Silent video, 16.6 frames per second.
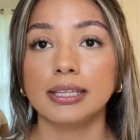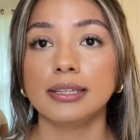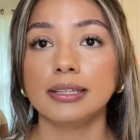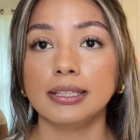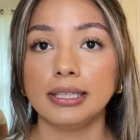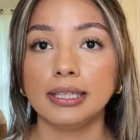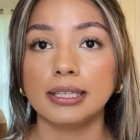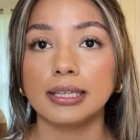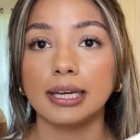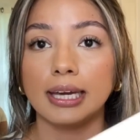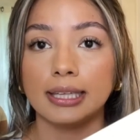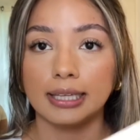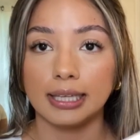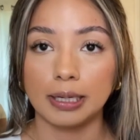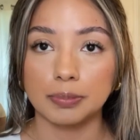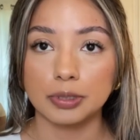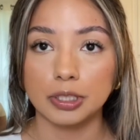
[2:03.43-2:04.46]
need a
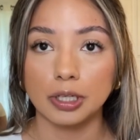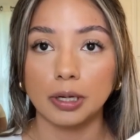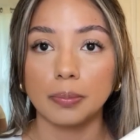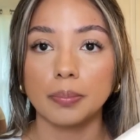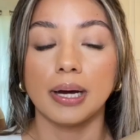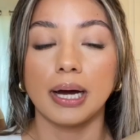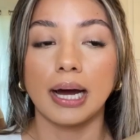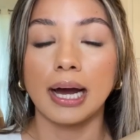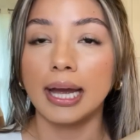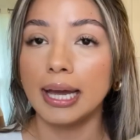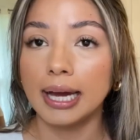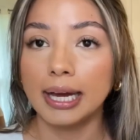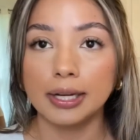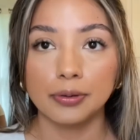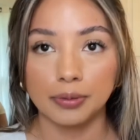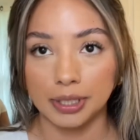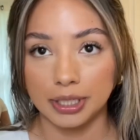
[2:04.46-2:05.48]
laptop. I had
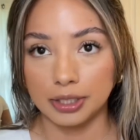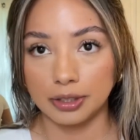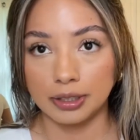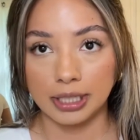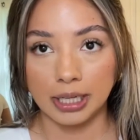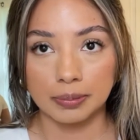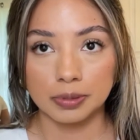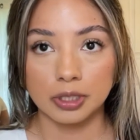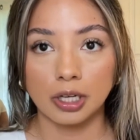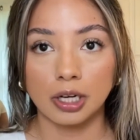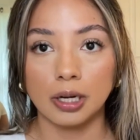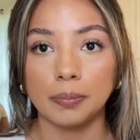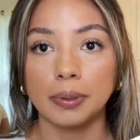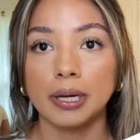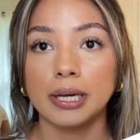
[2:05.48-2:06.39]
a regular laptop.